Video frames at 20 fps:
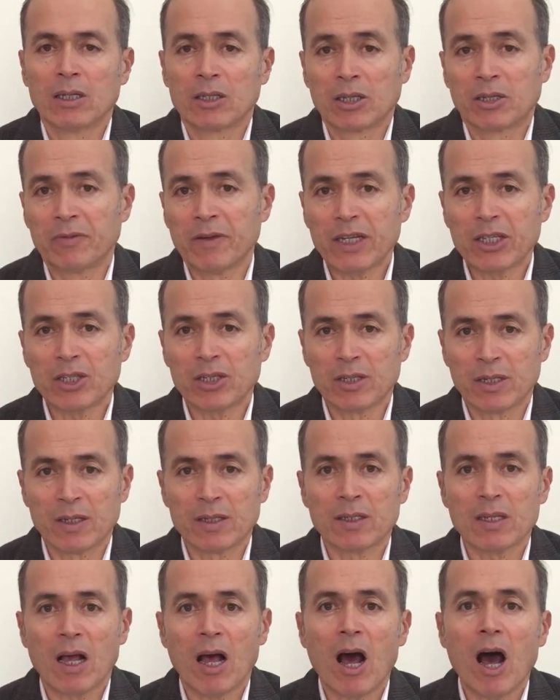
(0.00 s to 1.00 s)
The question
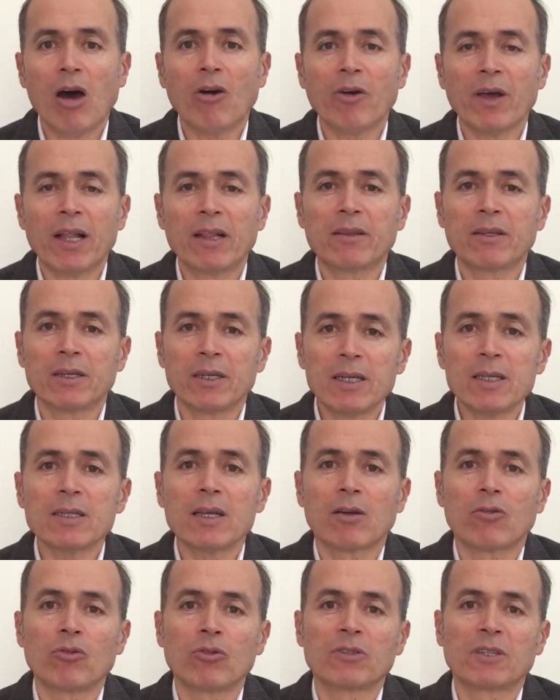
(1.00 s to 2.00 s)
is, how healthy
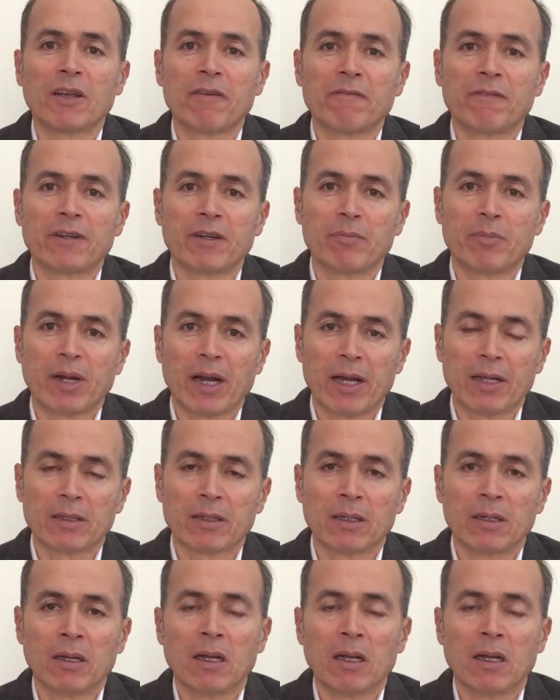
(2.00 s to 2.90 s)
is a gluten-free bread?